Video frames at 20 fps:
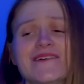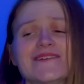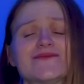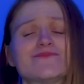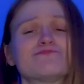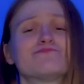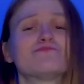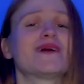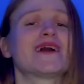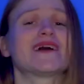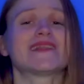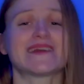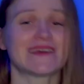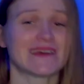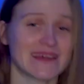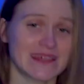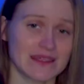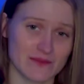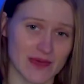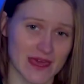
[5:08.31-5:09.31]
is
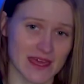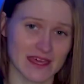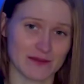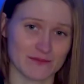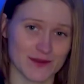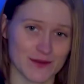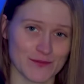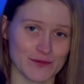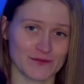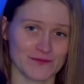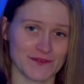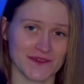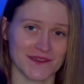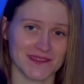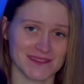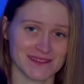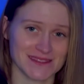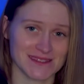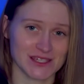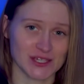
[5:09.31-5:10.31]
money in making people feel
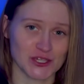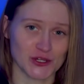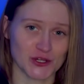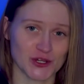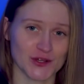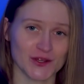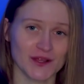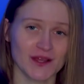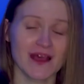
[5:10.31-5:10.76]
insecure.